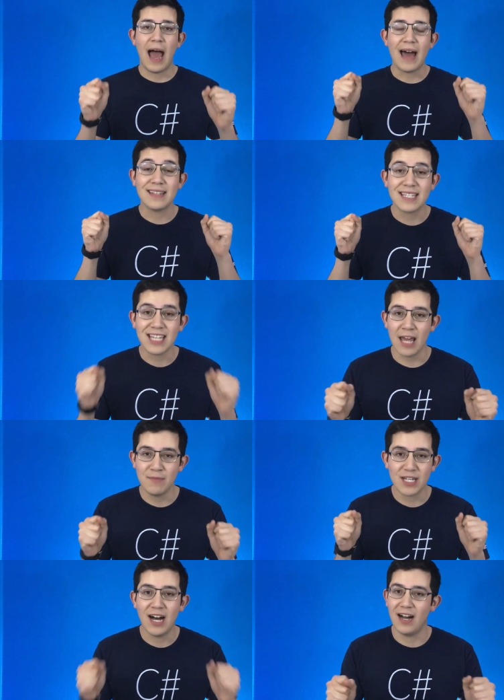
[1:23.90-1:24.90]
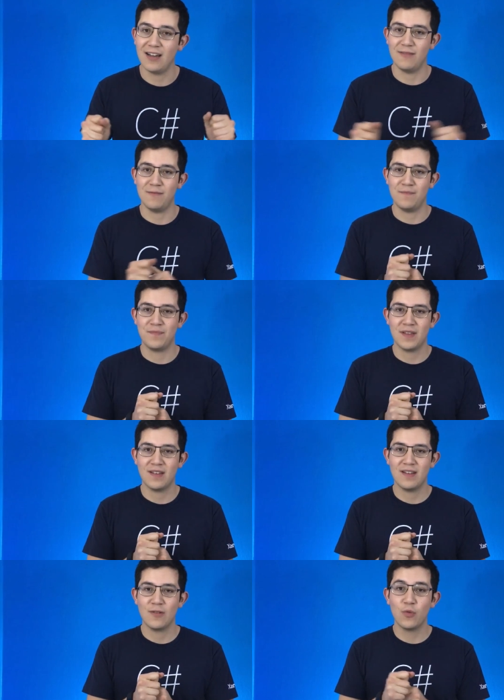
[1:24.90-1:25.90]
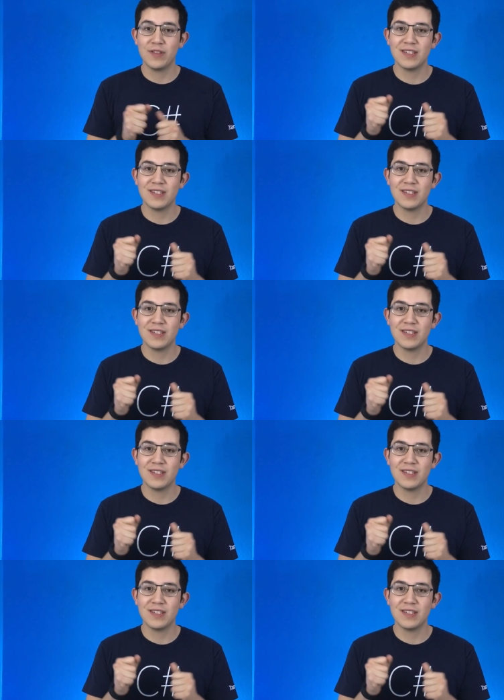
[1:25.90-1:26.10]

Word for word: at the same time with